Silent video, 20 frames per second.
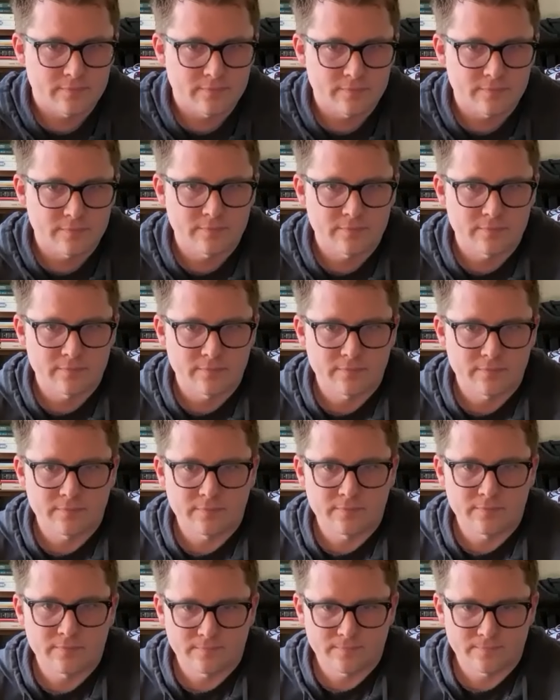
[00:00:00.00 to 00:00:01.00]

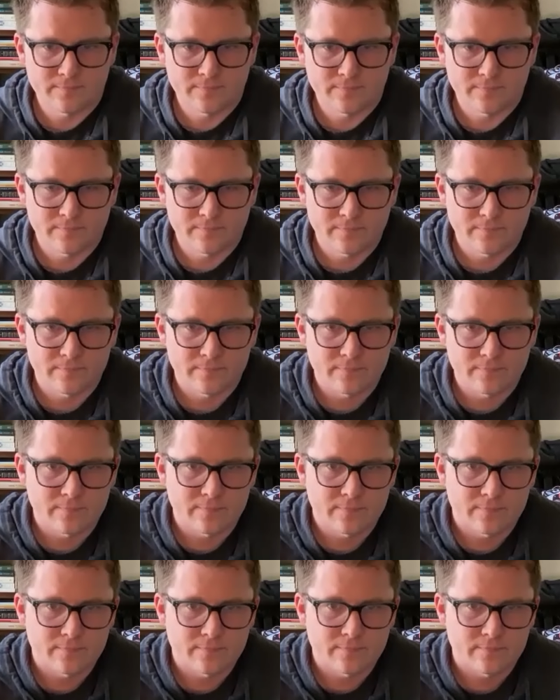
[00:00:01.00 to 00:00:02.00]

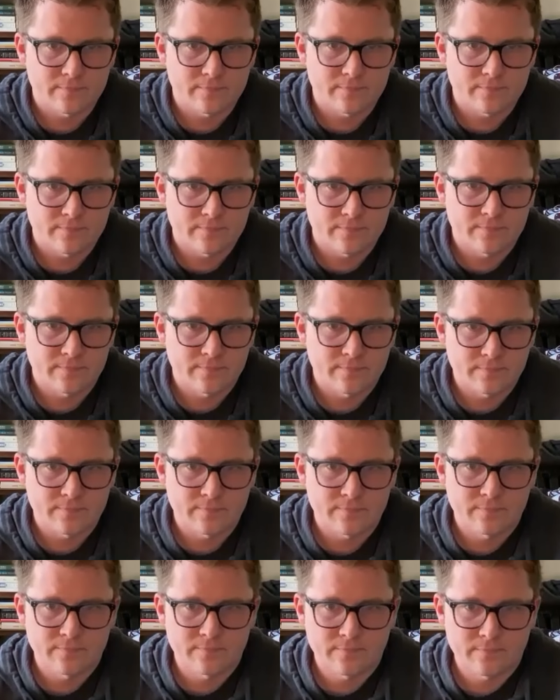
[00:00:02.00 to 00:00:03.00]

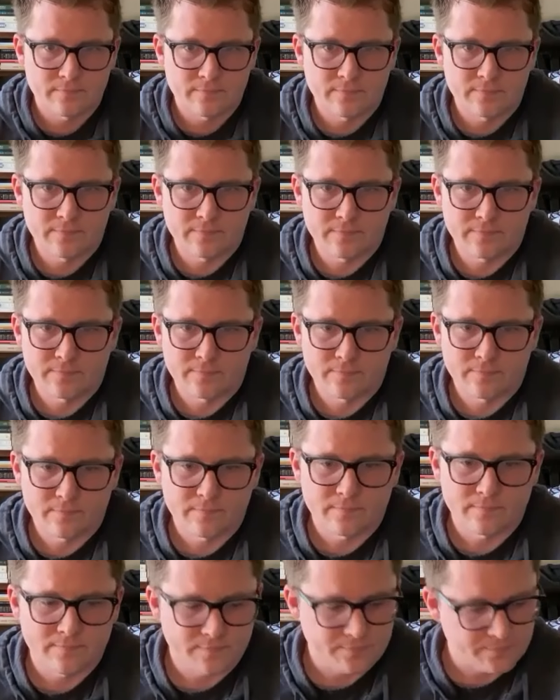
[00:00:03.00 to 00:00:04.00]

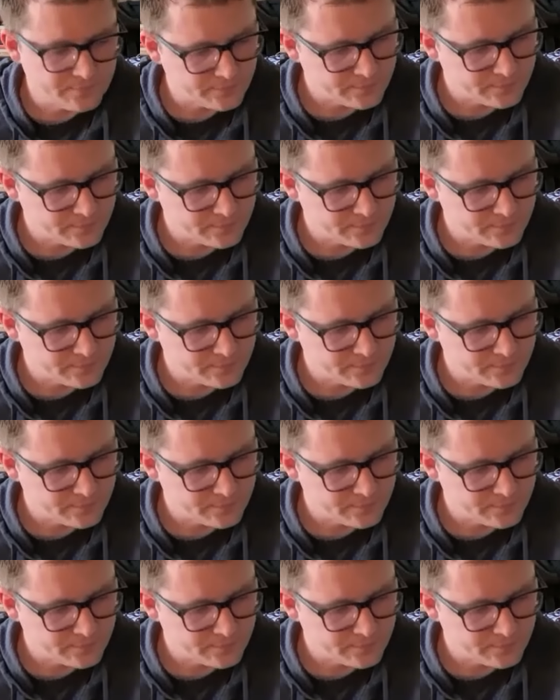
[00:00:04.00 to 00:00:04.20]
This person isn't speaking.